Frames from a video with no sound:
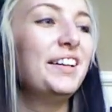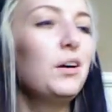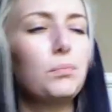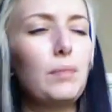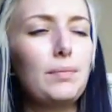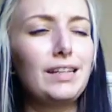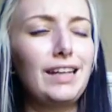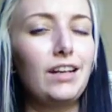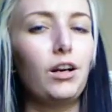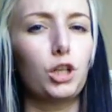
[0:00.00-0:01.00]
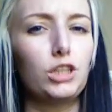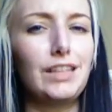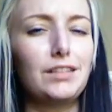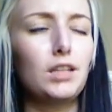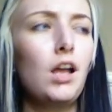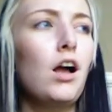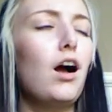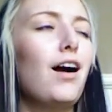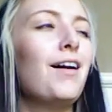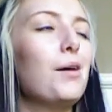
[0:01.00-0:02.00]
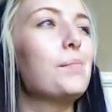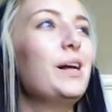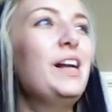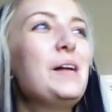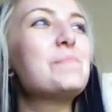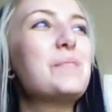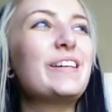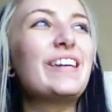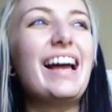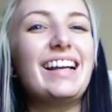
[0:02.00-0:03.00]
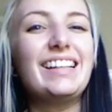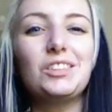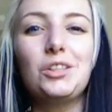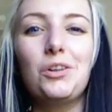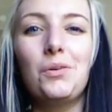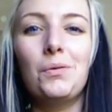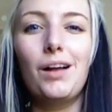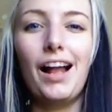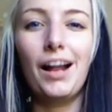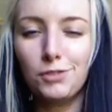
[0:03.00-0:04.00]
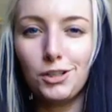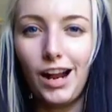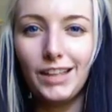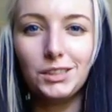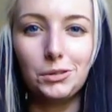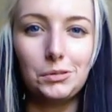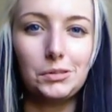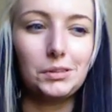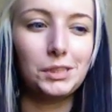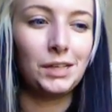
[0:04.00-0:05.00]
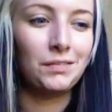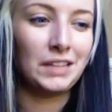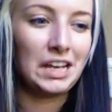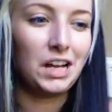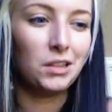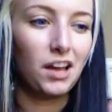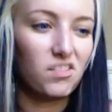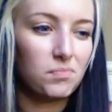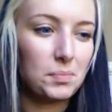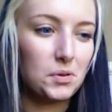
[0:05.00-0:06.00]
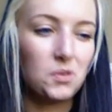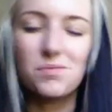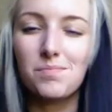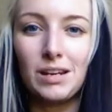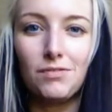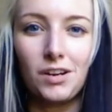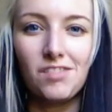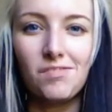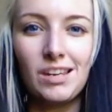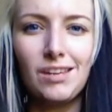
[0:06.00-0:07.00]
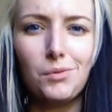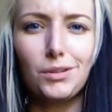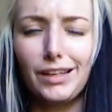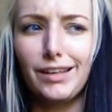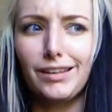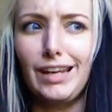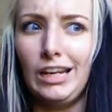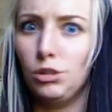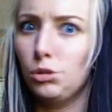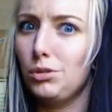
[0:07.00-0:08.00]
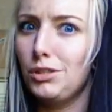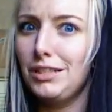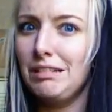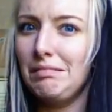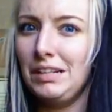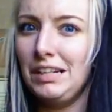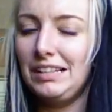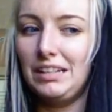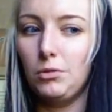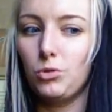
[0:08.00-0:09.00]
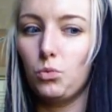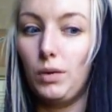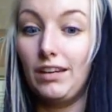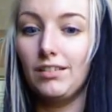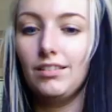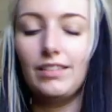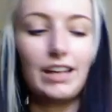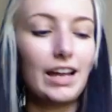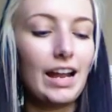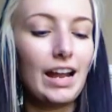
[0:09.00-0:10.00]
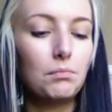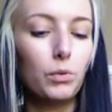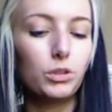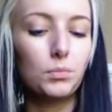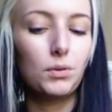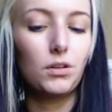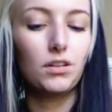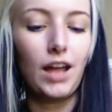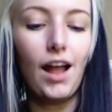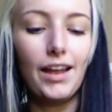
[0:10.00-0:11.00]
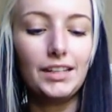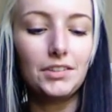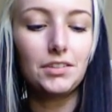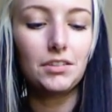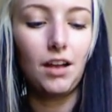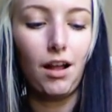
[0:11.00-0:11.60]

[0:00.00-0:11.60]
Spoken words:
Or maybe an 8 on good days. But yeah, so after high school, suddenly a lot of people who had made fun of me were like interested in me, and it was weird. Like, I had multiple guys,